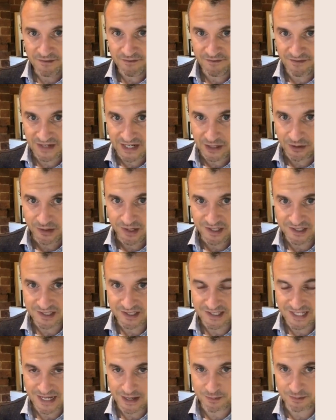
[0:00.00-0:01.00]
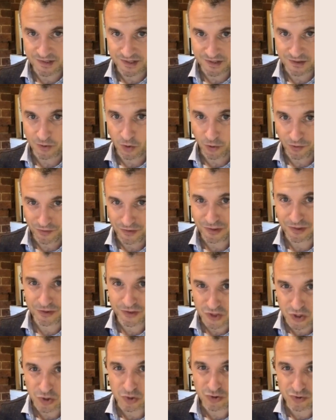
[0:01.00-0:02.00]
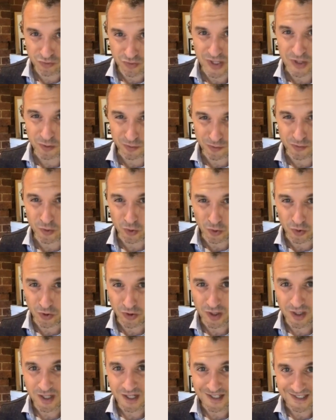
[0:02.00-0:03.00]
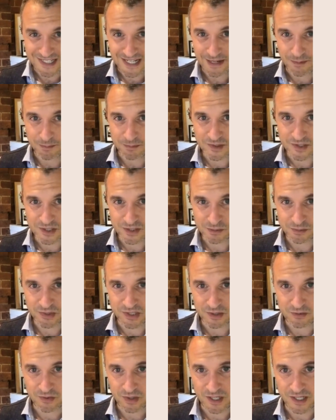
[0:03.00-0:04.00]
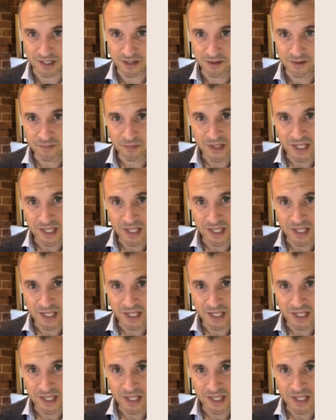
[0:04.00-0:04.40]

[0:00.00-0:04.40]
various attempts, and often 2, 3 or 4 attempts to put it right.